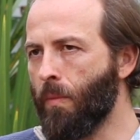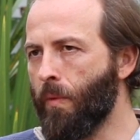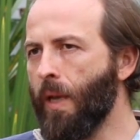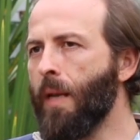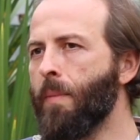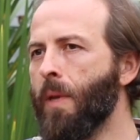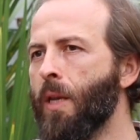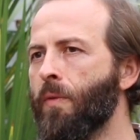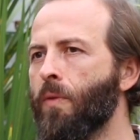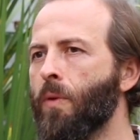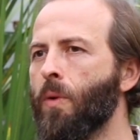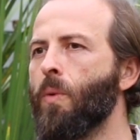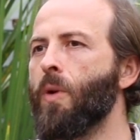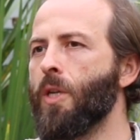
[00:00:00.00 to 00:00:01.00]
really
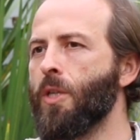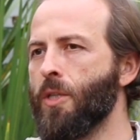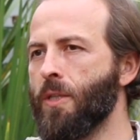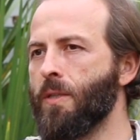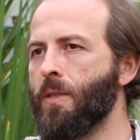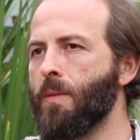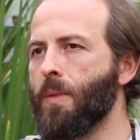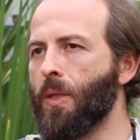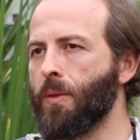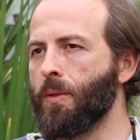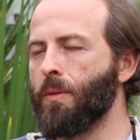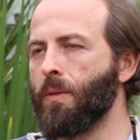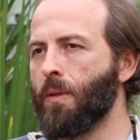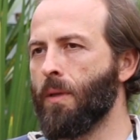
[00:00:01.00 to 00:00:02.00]
meaningful questions
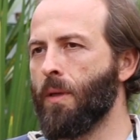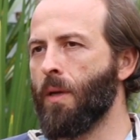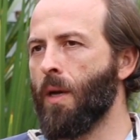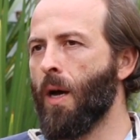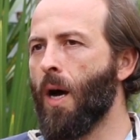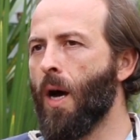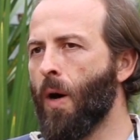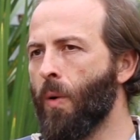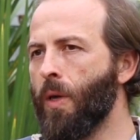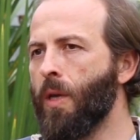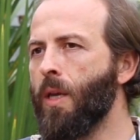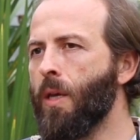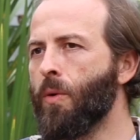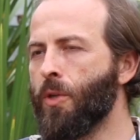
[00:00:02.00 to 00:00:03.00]
about how
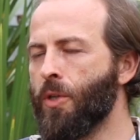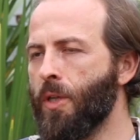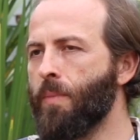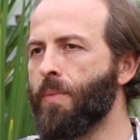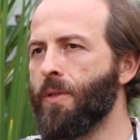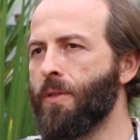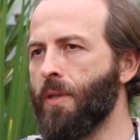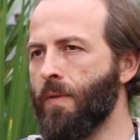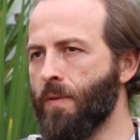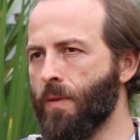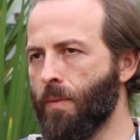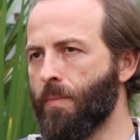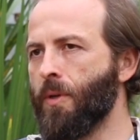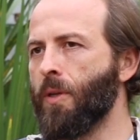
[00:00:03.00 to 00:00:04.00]
he or she
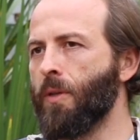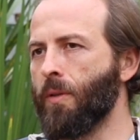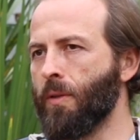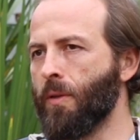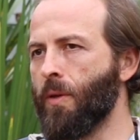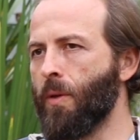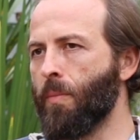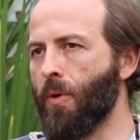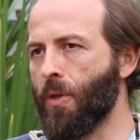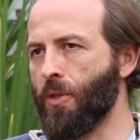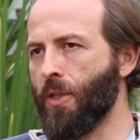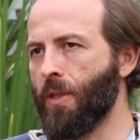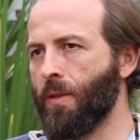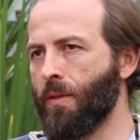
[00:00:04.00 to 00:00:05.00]
perceives your product or your
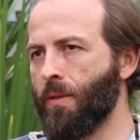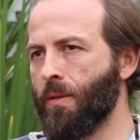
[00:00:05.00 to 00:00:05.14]
project.